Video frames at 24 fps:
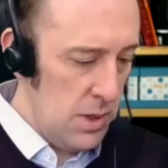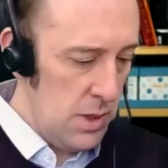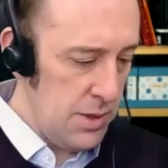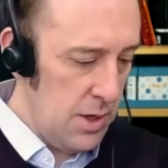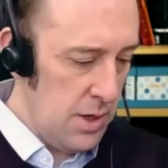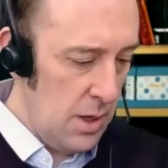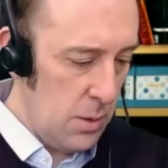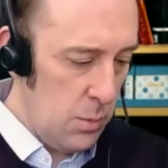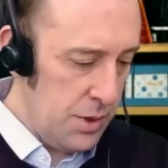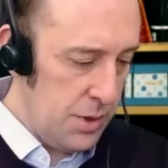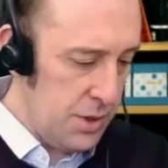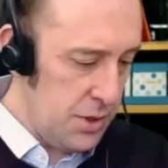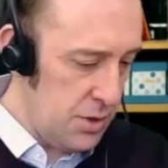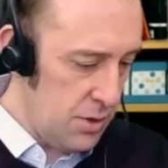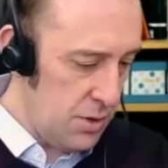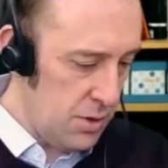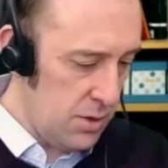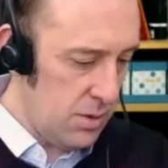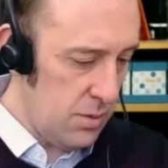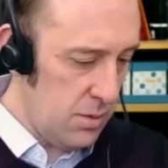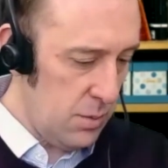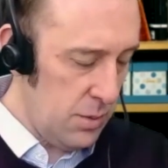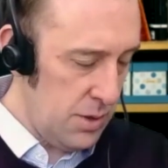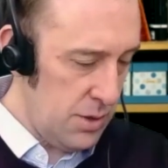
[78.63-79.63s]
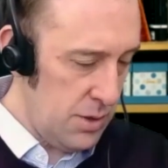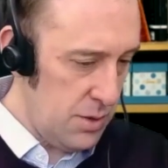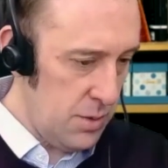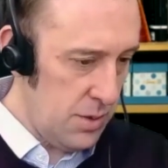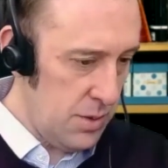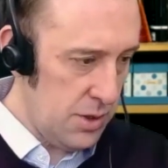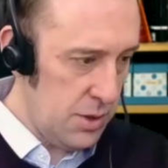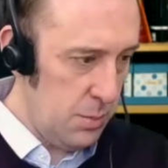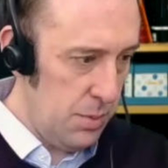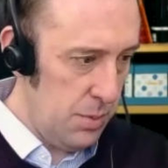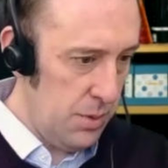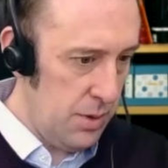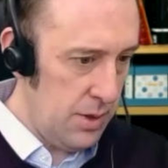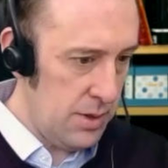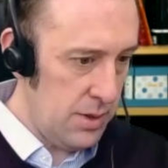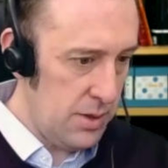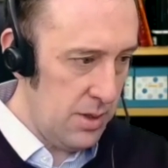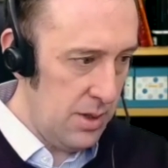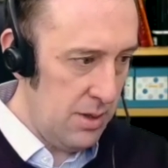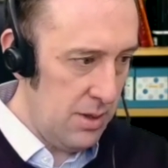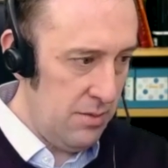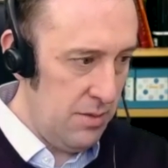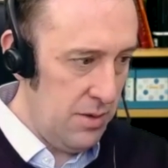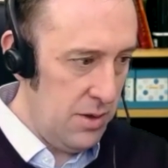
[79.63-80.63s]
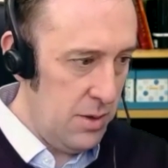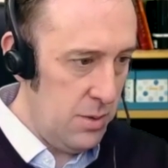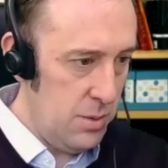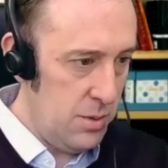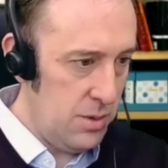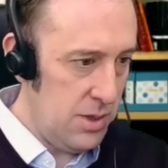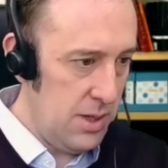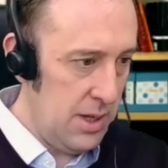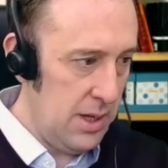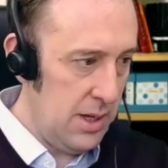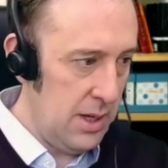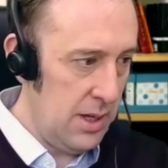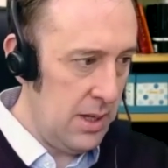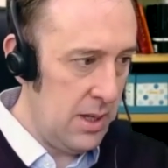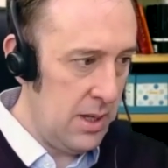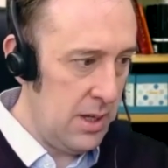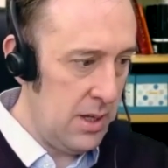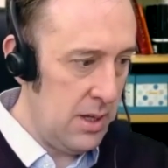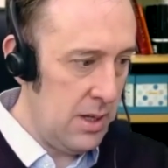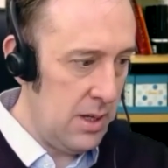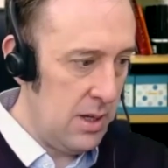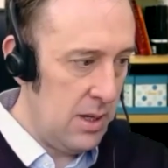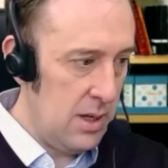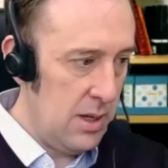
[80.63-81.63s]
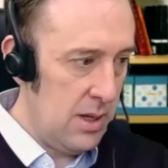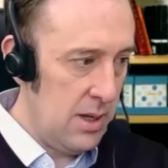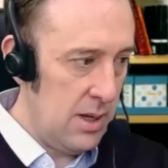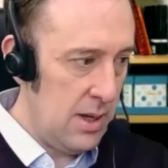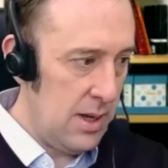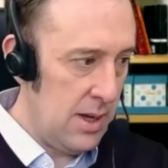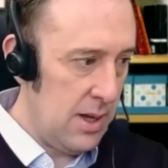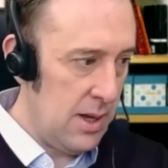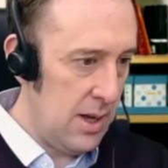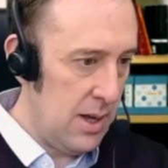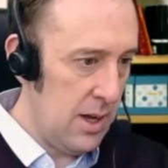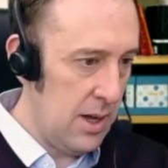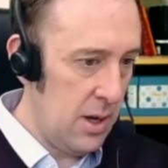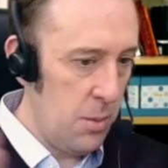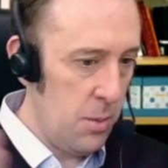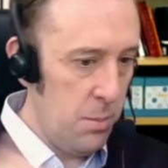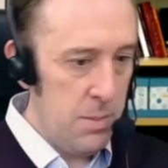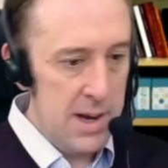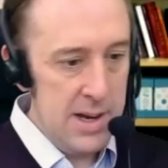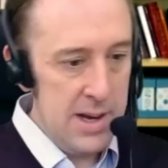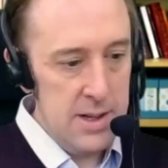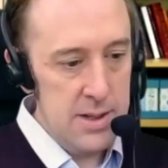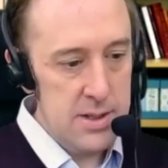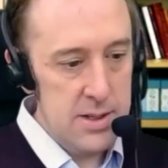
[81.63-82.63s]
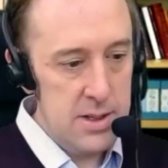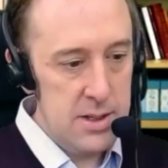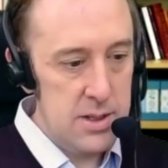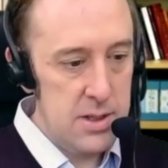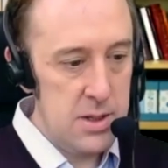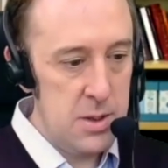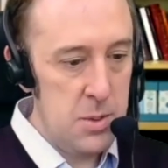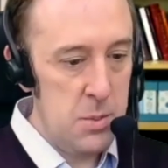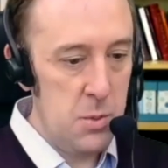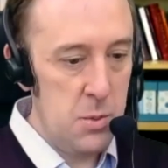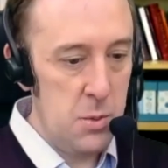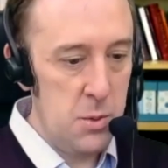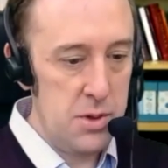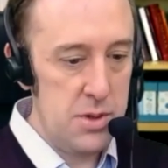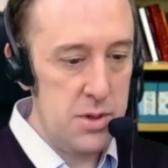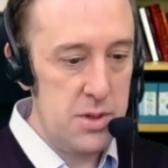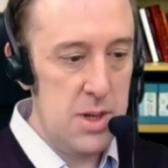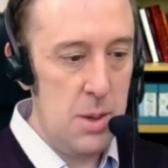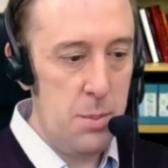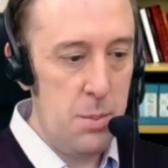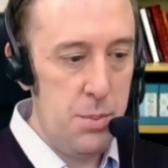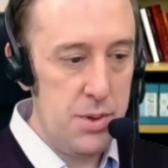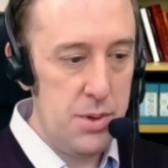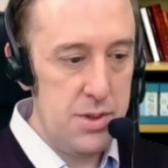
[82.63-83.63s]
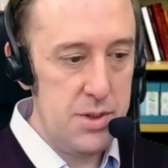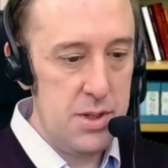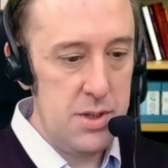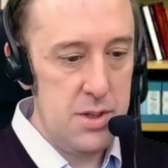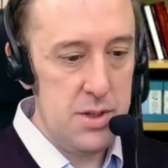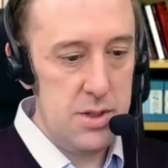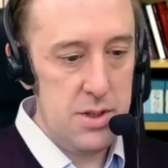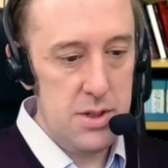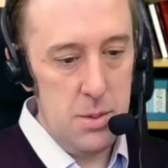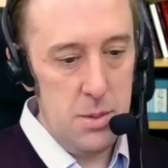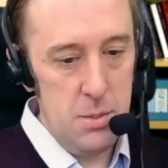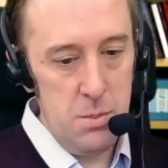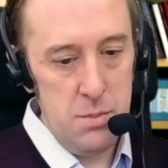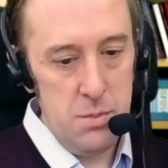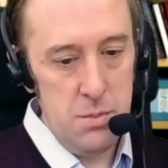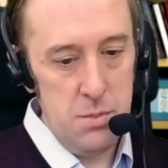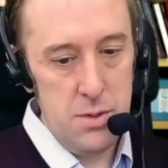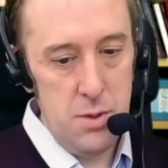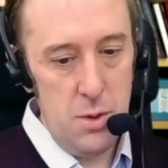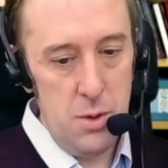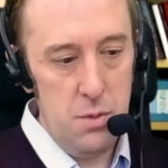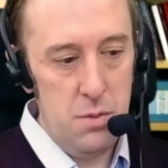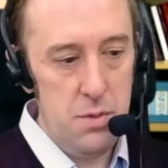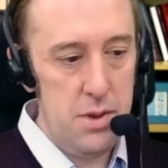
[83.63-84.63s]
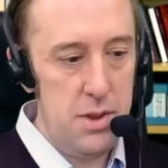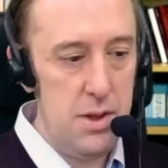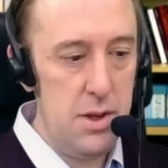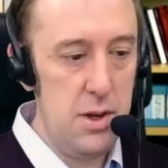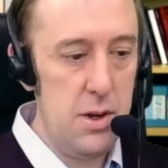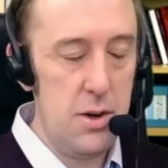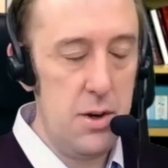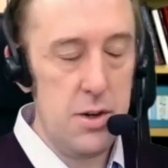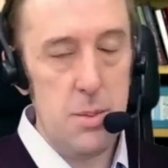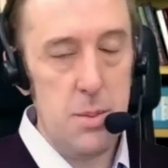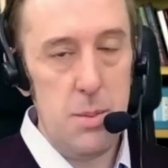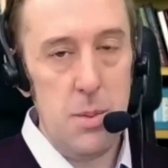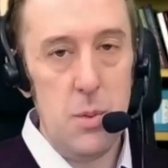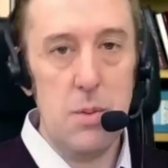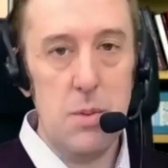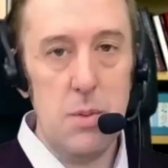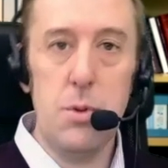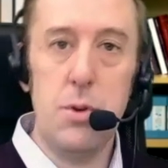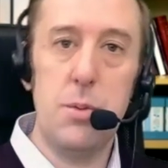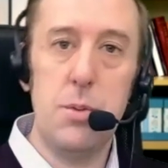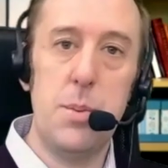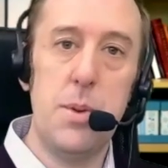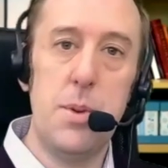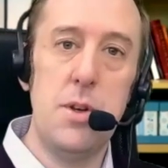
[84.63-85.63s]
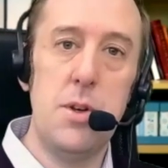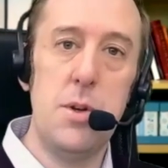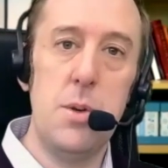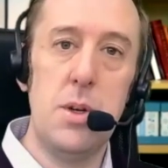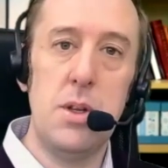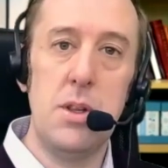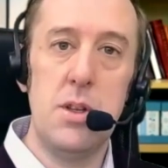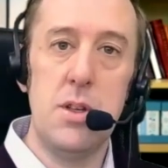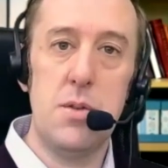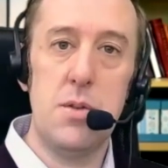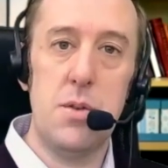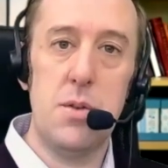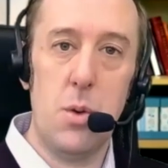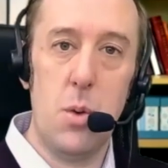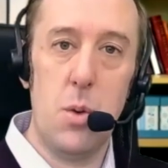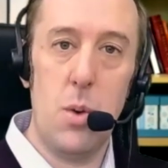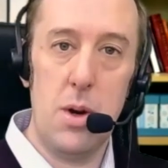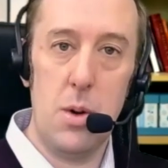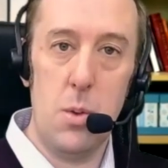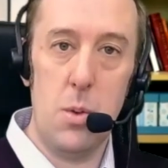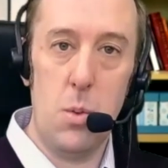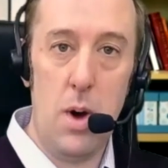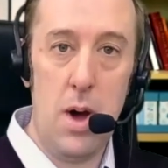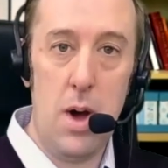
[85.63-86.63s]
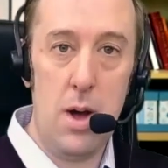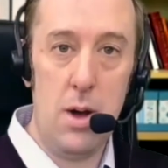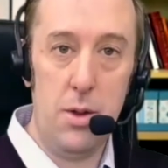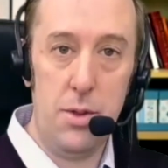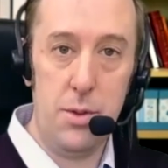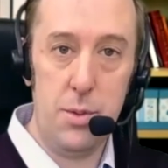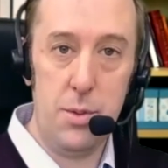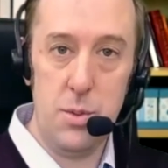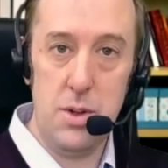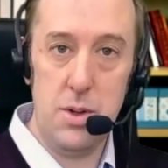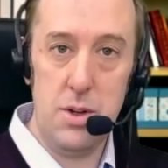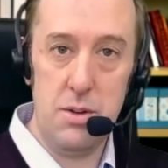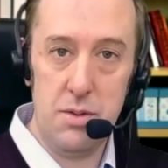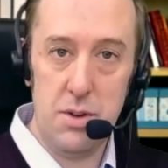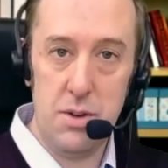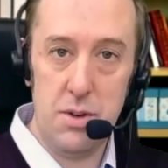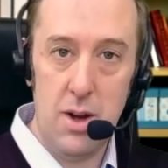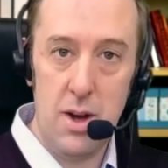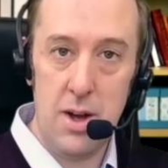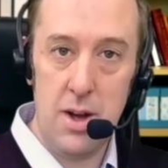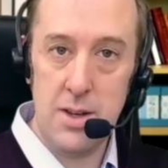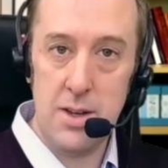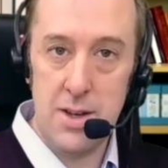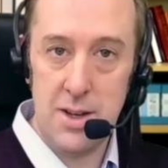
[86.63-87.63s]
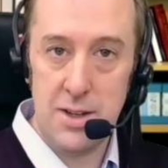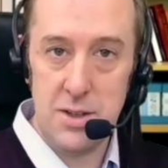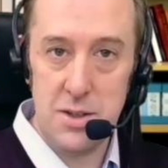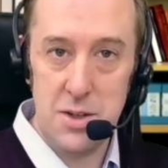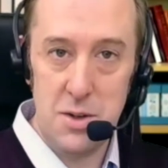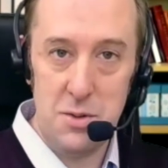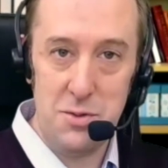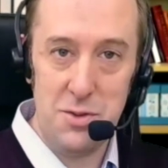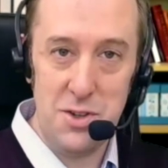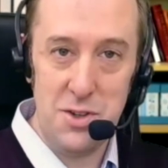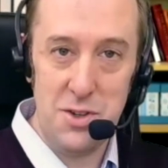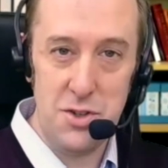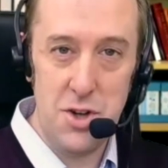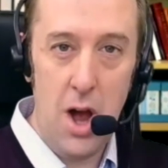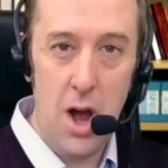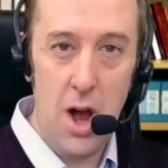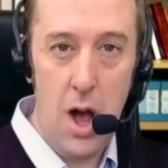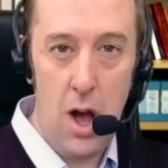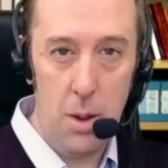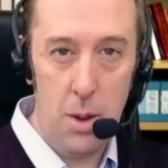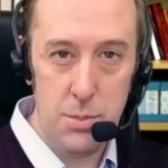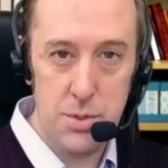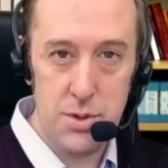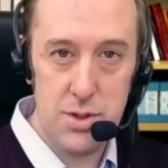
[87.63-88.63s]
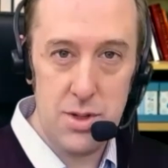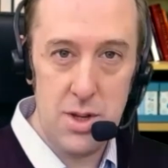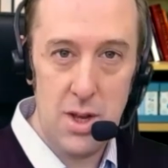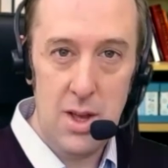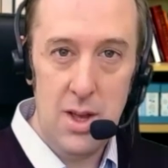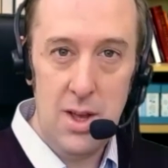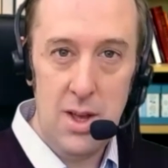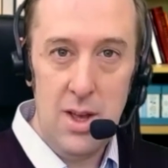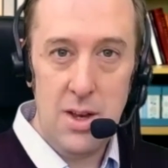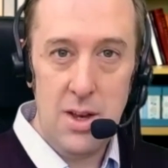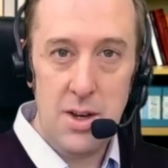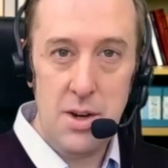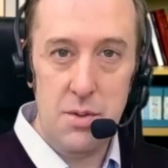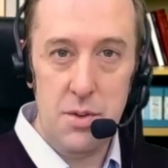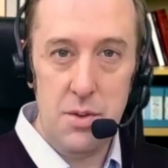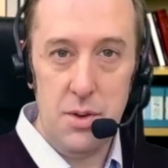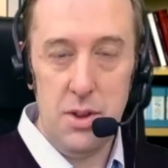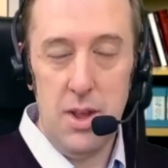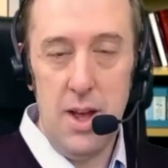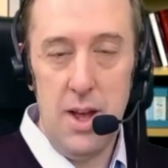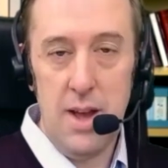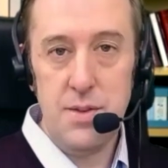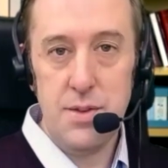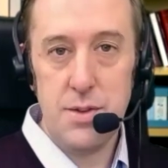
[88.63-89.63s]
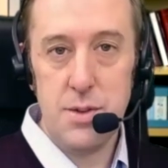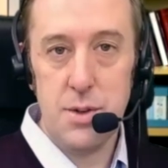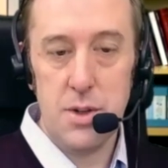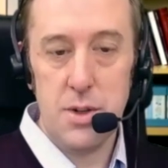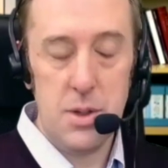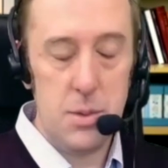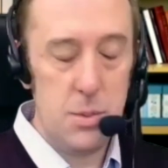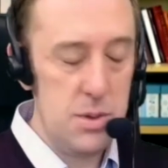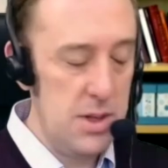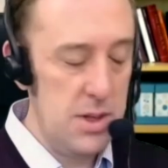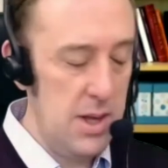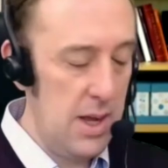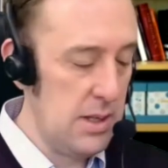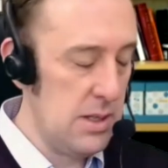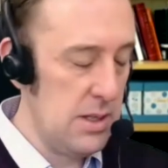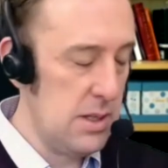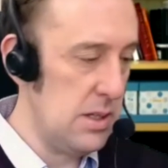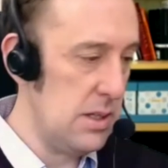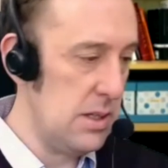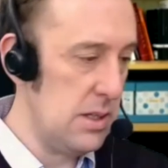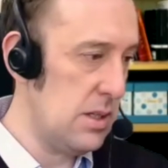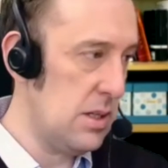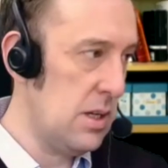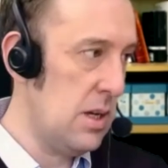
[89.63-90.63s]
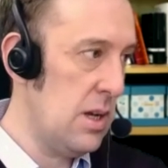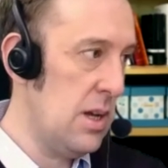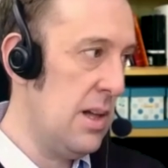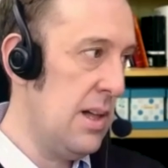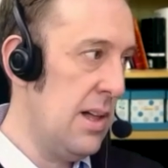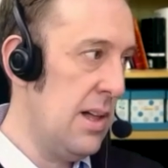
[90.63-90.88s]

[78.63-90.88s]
Todd, what's your, what's your experience of using Uh, a combined system or separate systems over the years? I mean, we've both been doing this for quite a while through different contexts, different jobs, different life circumstances.